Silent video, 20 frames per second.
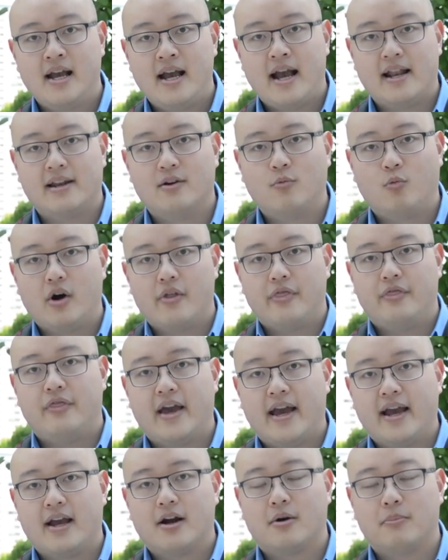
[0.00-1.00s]
and then what
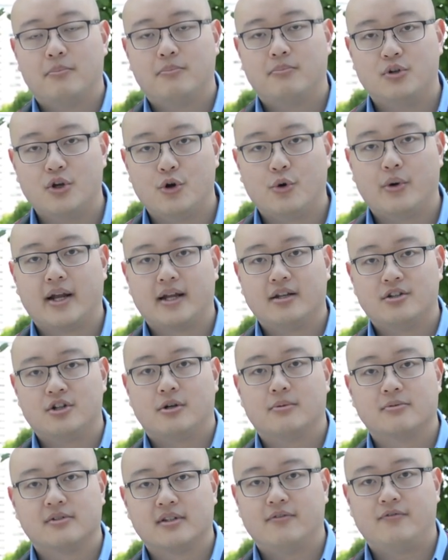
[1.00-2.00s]
they are doing in
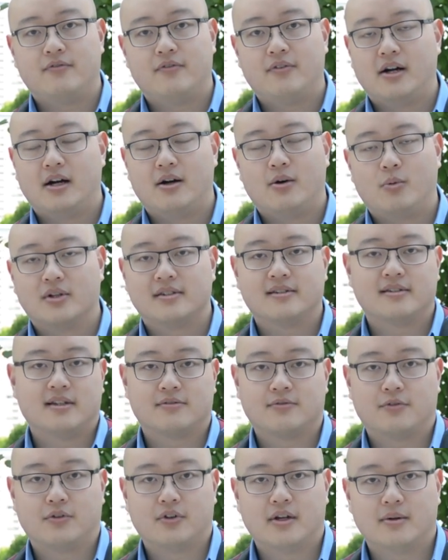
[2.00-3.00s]
terms of what's
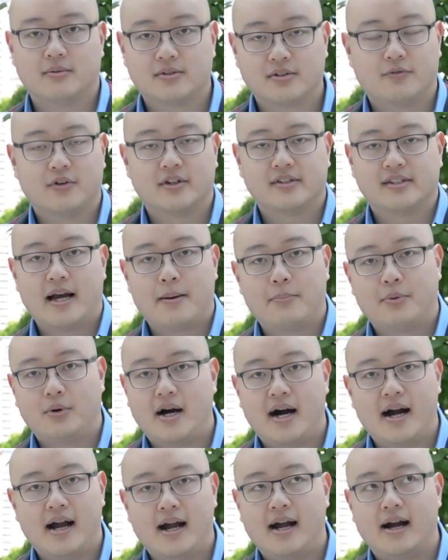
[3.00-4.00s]
successful for them. So for example,
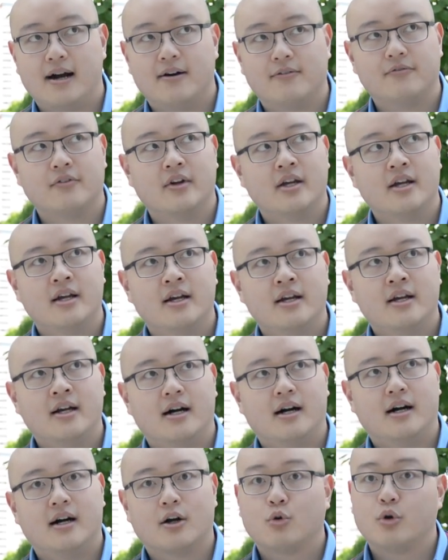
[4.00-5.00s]
I
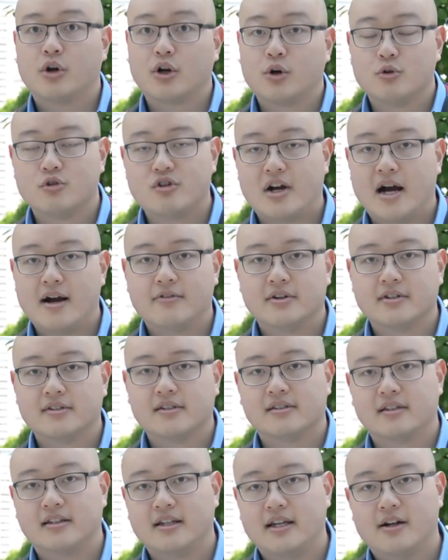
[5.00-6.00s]
have critical drivers
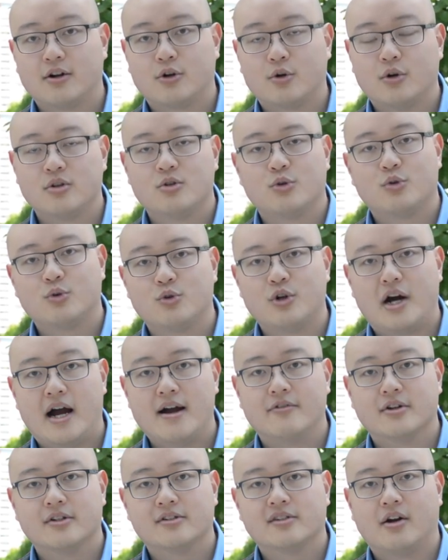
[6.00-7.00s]
as a leader. Critical
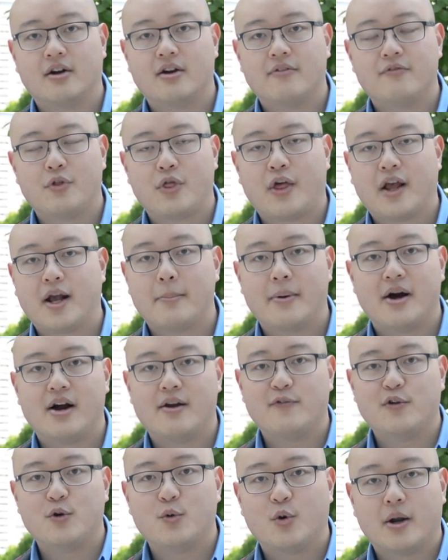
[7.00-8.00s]
drivers are, if you think about,
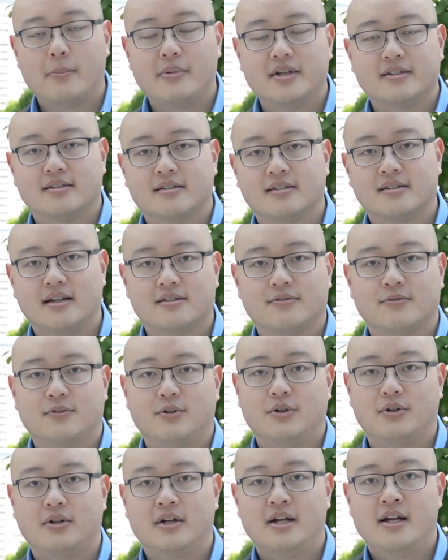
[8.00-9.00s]
if you want to be
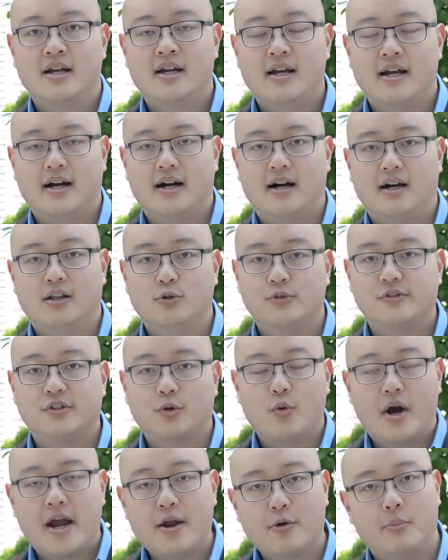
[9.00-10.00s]
successful
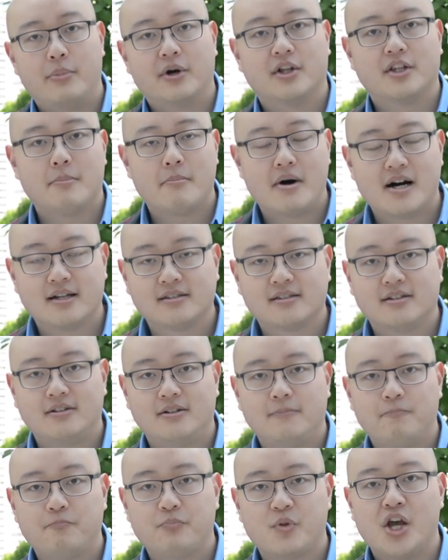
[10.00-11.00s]
losing weight or building
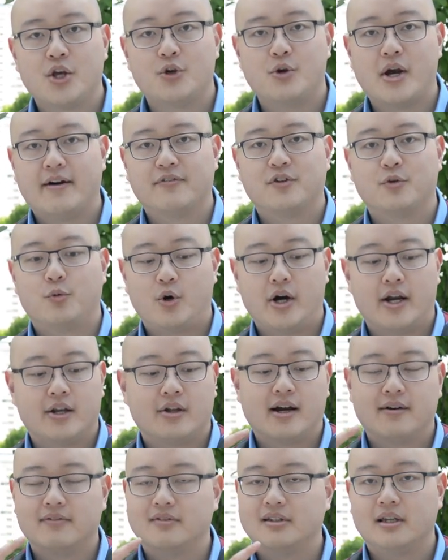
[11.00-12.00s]
muscle, you have to what?
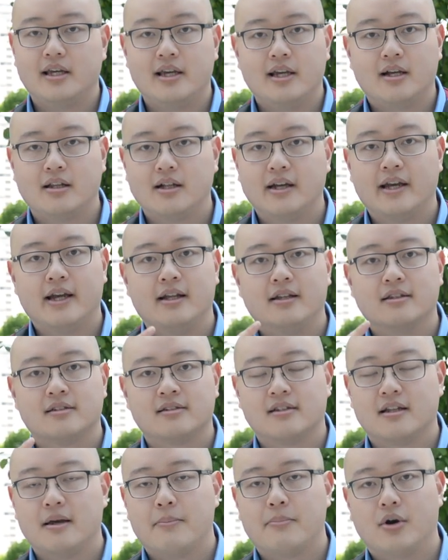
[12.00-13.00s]
You have to eat clean,
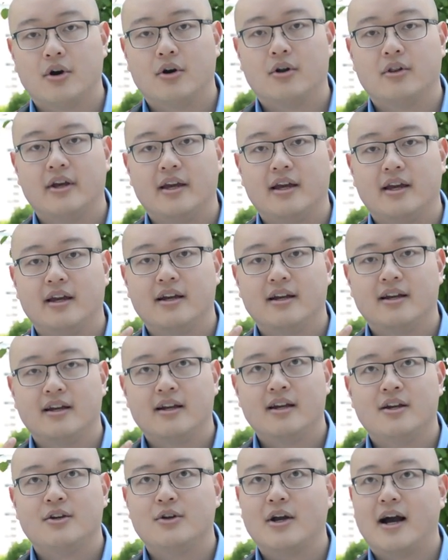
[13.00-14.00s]
sleep early.
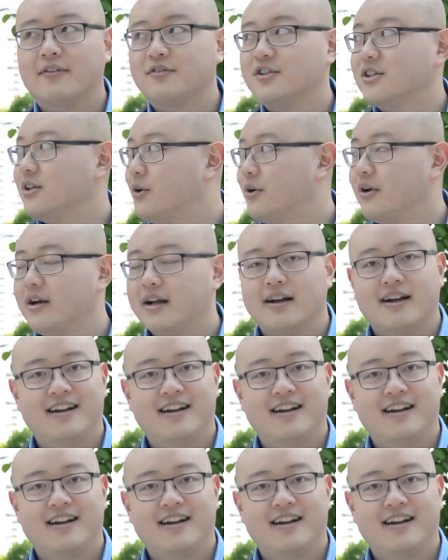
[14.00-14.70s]
You have to